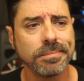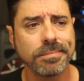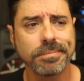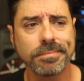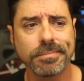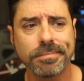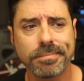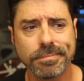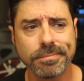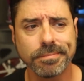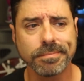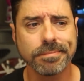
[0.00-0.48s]

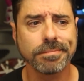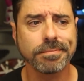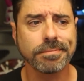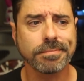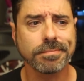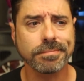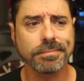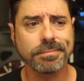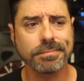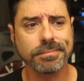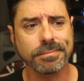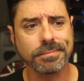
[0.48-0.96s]

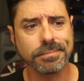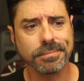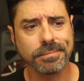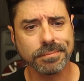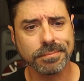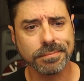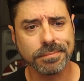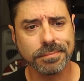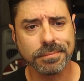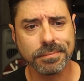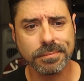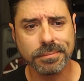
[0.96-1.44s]

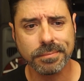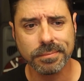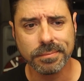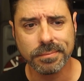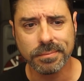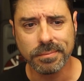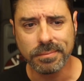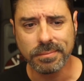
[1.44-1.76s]
Nothing is said.